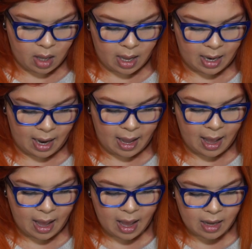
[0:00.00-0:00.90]
And I
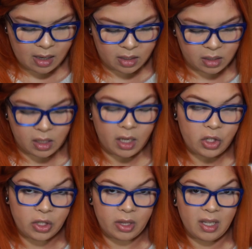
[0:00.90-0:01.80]
had
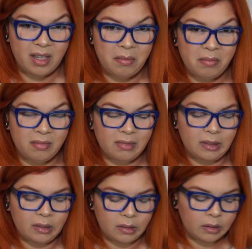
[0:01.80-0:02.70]
touched them.
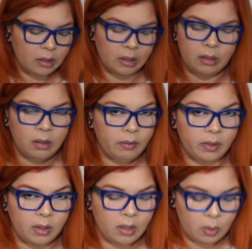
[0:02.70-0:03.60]
I don't know if
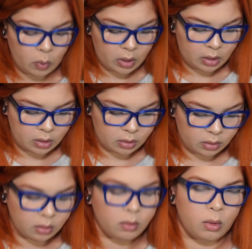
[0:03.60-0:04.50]
they're gonna work.
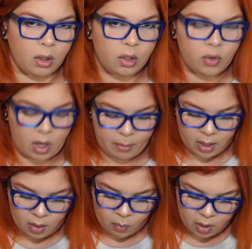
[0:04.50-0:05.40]
We're gonna try to
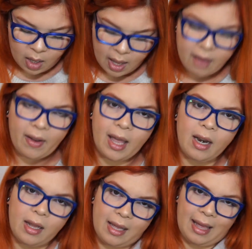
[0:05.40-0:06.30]
make it work. If I
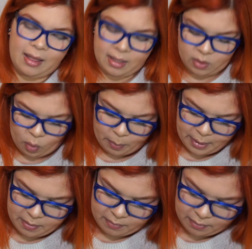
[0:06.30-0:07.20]
can get this
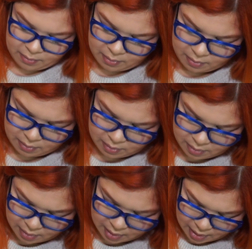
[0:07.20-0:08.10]
open,
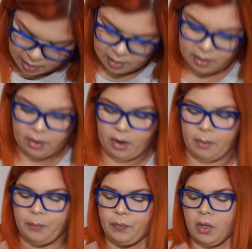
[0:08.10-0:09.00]
there you
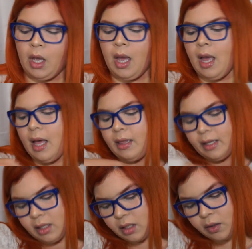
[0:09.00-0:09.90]
go. And
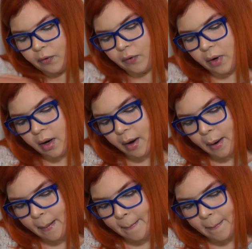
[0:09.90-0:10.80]
this is
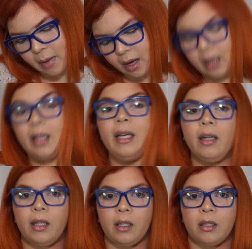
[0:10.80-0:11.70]
from Clean
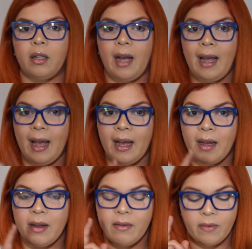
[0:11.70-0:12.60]
Color. I
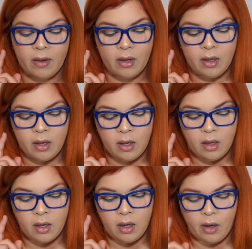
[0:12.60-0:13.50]
have
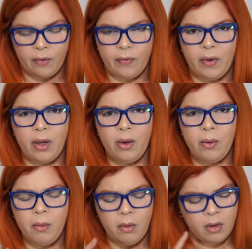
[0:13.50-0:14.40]
a
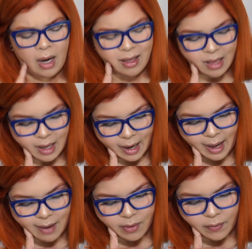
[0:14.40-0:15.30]
few, I think I
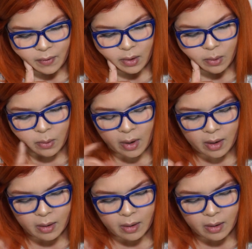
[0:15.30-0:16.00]
have a few